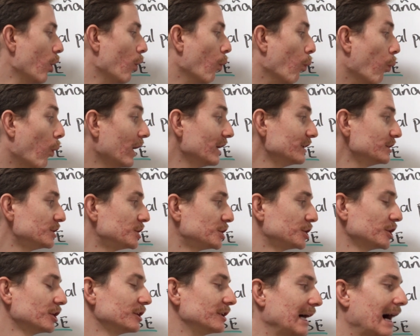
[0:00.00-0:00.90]
one
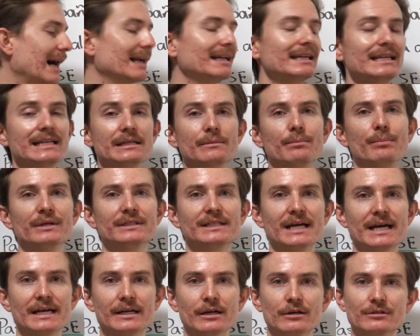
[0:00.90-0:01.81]
should not eat
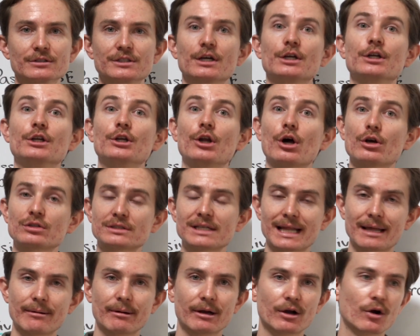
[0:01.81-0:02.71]
potatoes. No
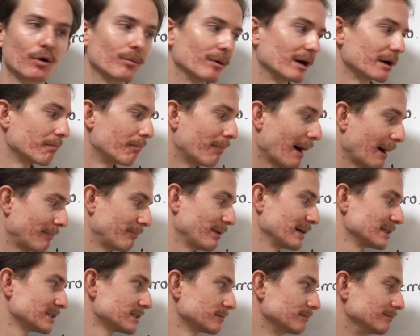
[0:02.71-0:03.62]
se debe comer
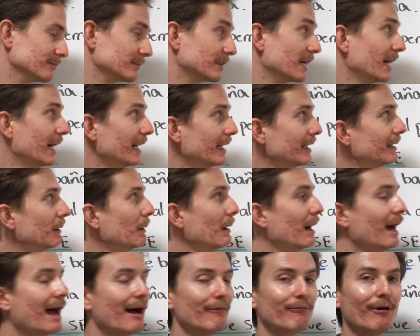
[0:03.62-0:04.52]
papas, okay?
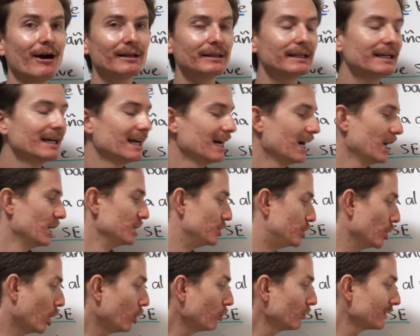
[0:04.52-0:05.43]
And finally,
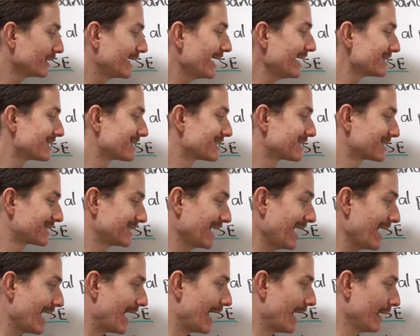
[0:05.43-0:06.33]
don't get
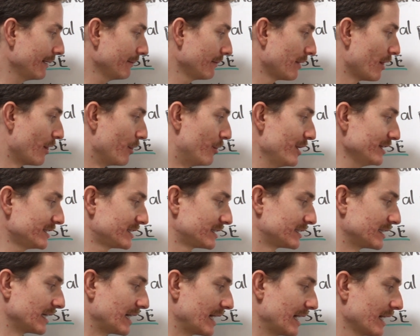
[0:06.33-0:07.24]
se, this
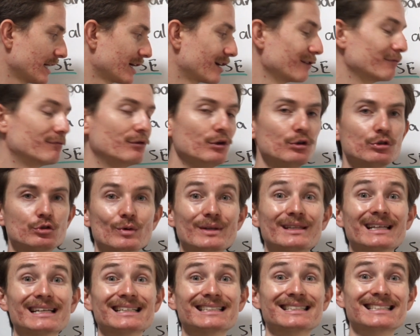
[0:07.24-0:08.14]
se, confused
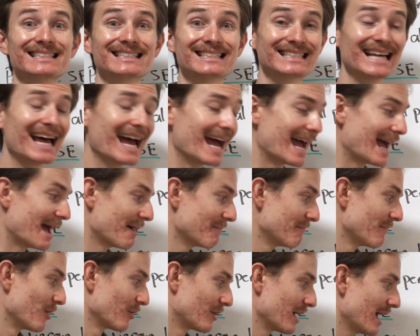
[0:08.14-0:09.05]
with se,
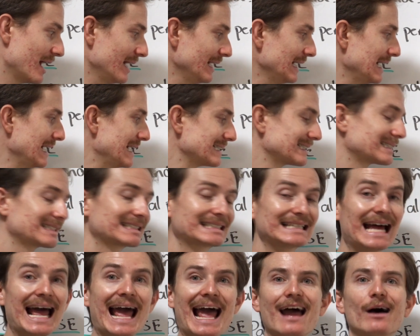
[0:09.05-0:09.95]
okay?
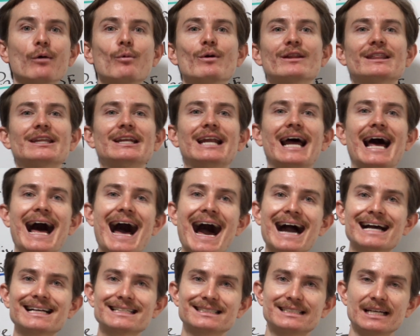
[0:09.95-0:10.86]
Se with an
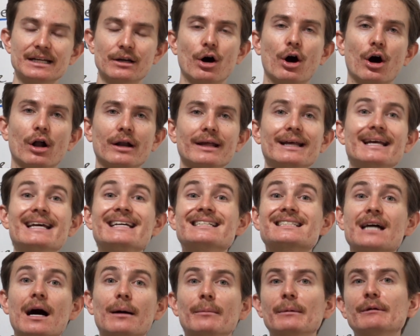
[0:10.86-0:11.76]
accent on it
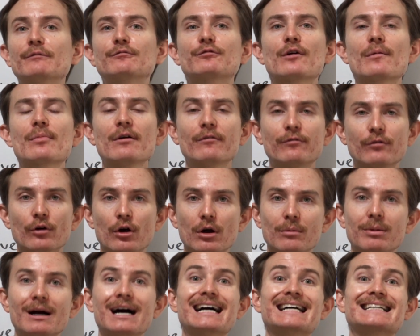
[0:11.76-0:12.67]
is coming from the
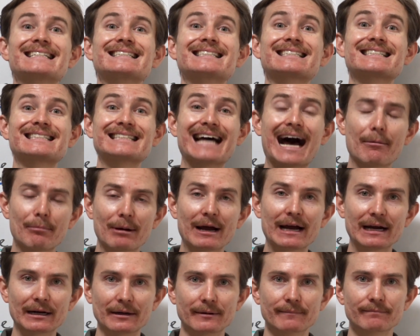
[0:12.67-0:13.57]
verb
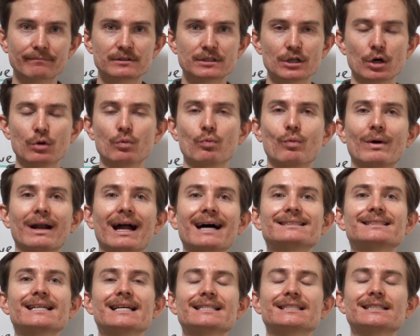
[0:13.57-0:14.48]
saber. So when I
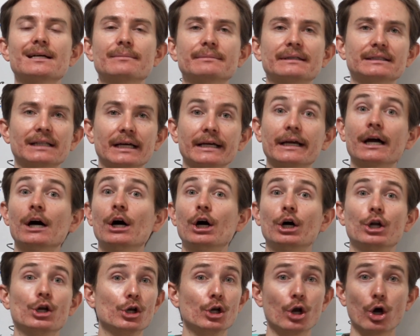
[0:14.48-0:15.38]
say something like
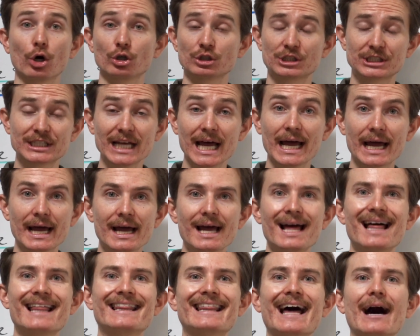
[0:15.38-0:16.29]
no sé,
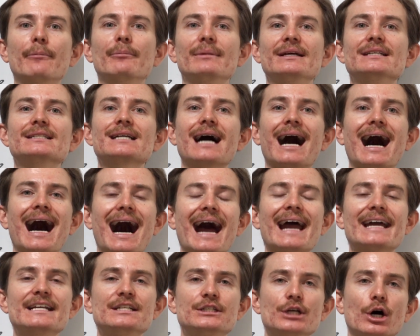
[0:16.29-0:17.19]
that means
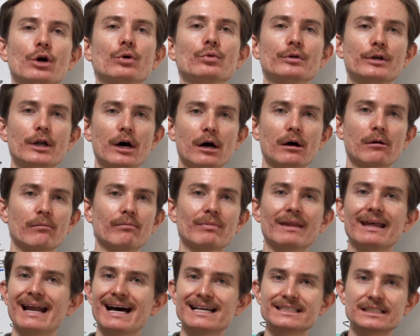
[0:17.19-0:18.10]
I don't know.
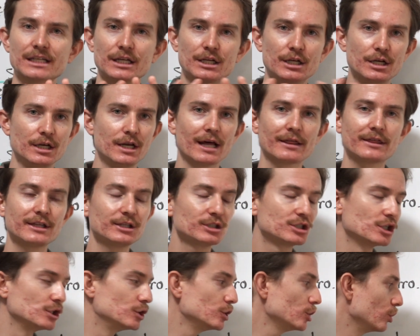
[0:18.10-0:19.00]
It has
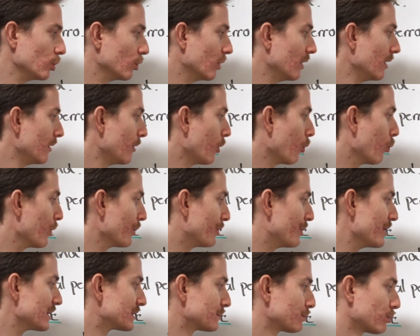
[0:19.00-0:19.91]
nothing to do
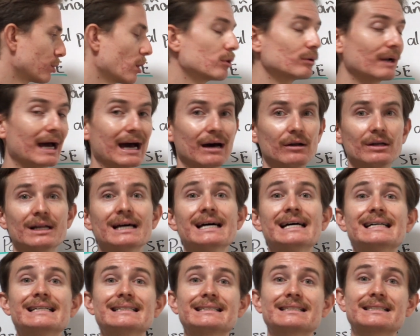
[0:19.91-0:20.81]
with this pronoun
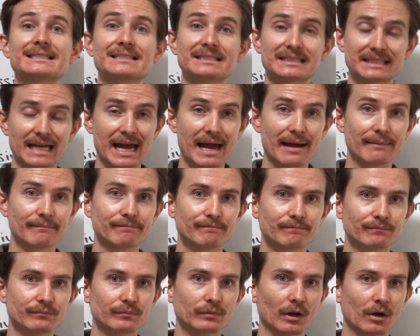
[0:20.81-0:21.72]
sé.
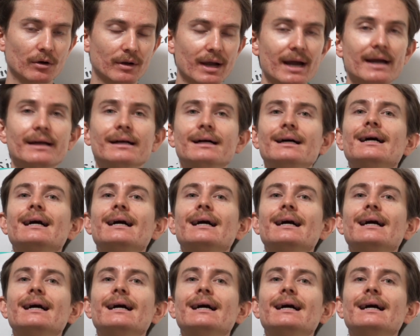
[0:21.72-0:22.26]
Okay?